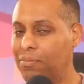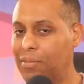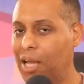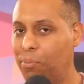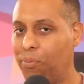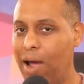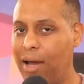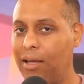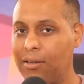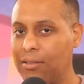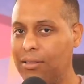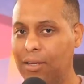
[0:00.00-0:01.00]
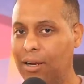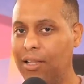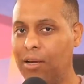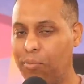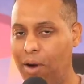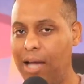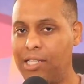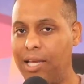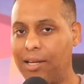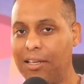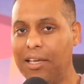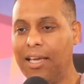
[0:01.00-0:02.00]
their product or their
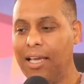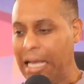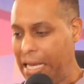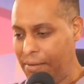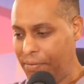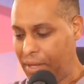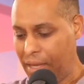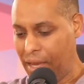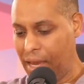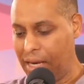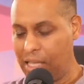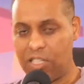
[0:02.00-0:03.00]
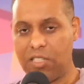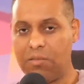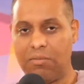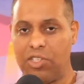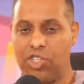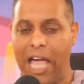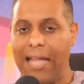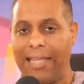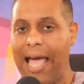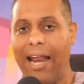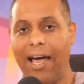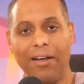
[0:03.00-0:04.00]
project, and they just shat
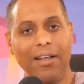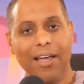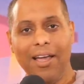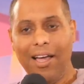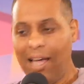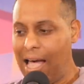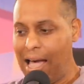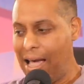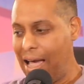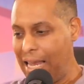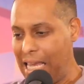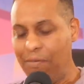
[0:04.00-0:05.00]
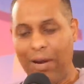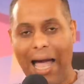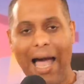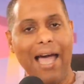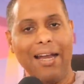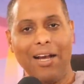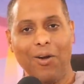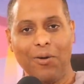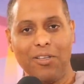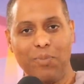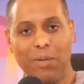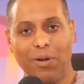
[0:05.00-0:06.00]
that out. Even I, not knowing
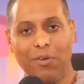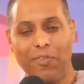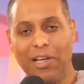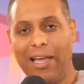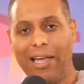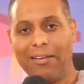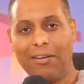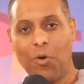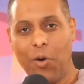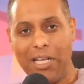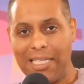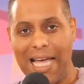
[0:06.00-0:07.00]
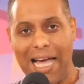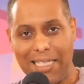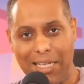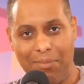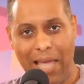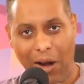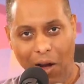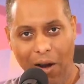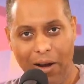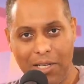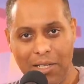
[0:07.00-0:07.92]
these people, don't feel like criticizing them that harsh.